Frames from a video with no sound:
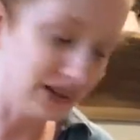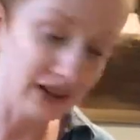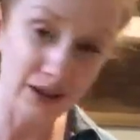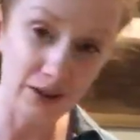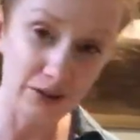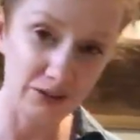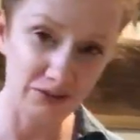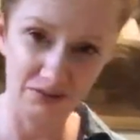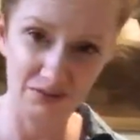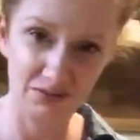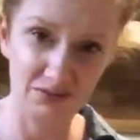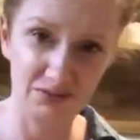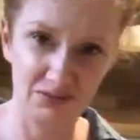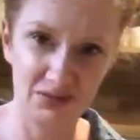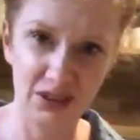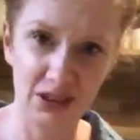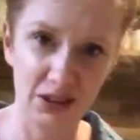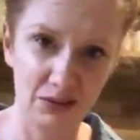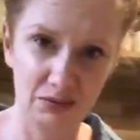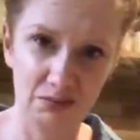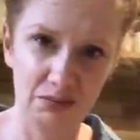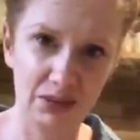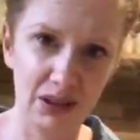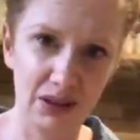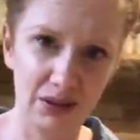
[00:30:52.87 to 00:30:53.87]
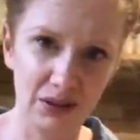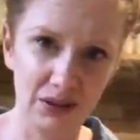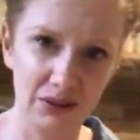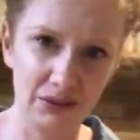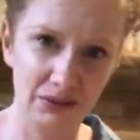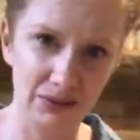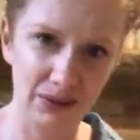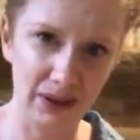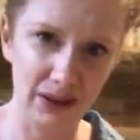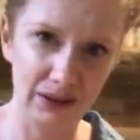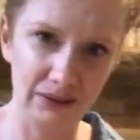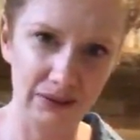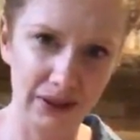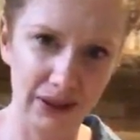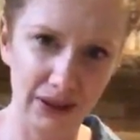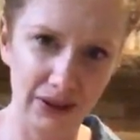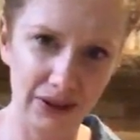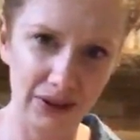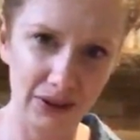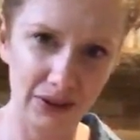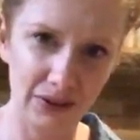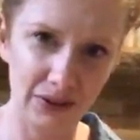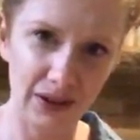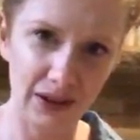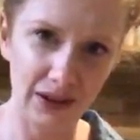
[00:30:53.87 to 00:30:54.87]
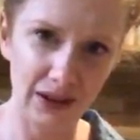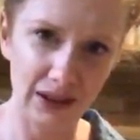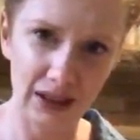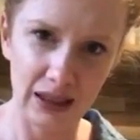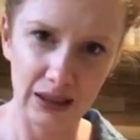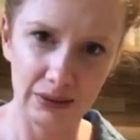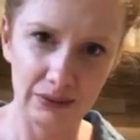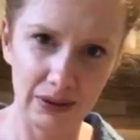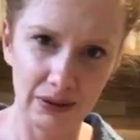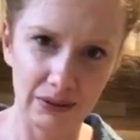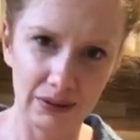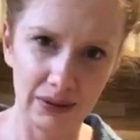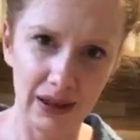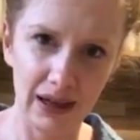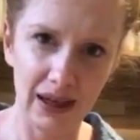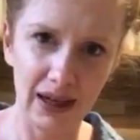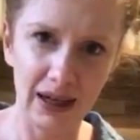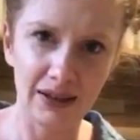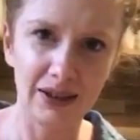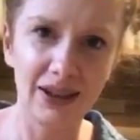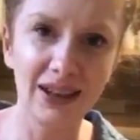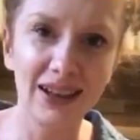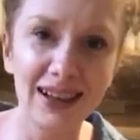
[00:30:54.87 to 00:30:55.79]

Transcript: it's been good for every other stain that I've ever had.